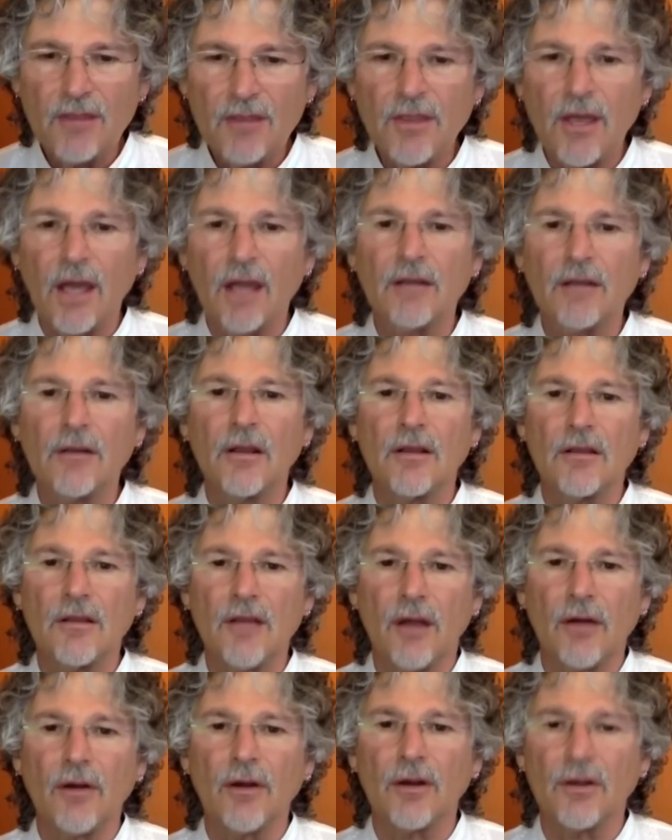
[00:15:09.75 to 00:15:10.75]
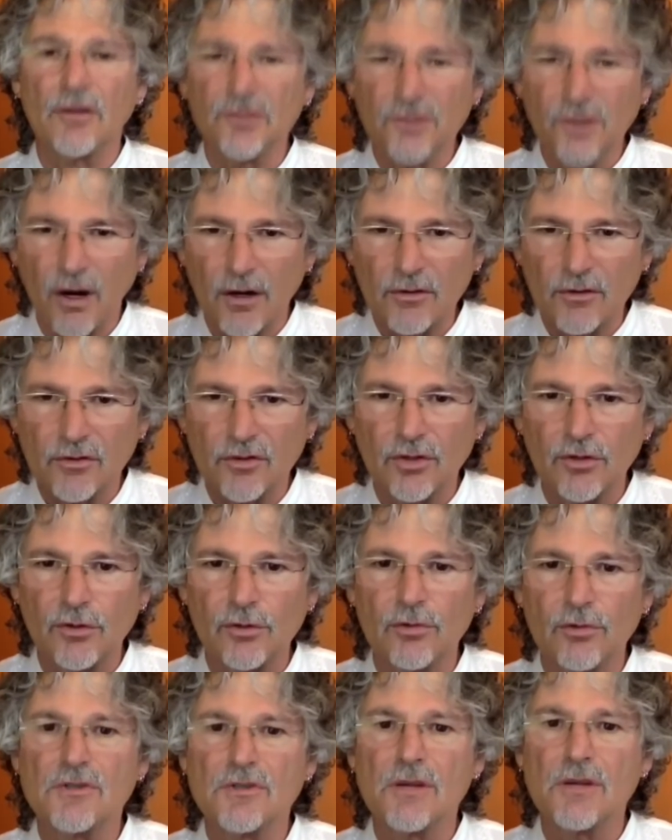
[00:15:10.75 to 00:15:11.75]
then they're going to start
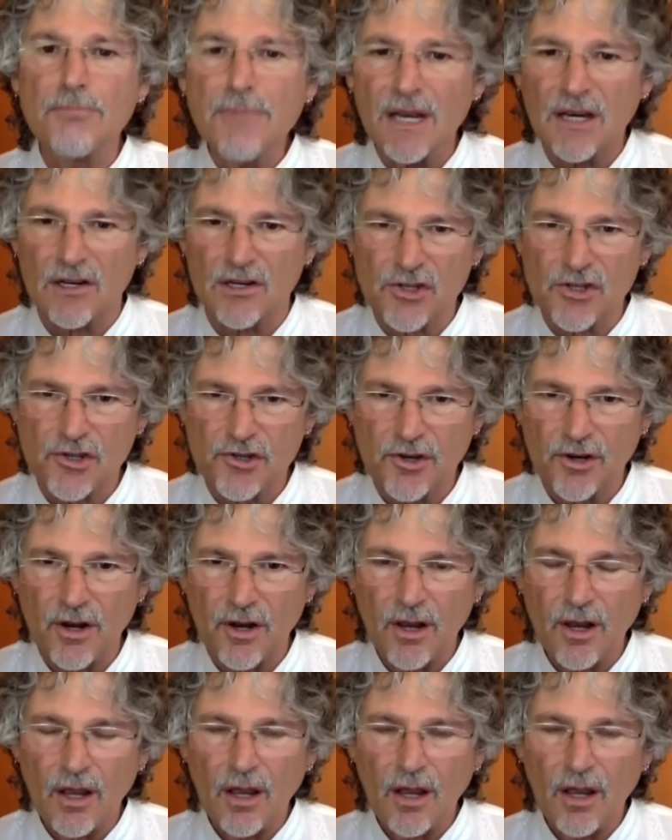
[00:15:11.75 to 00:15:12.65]
to diminish.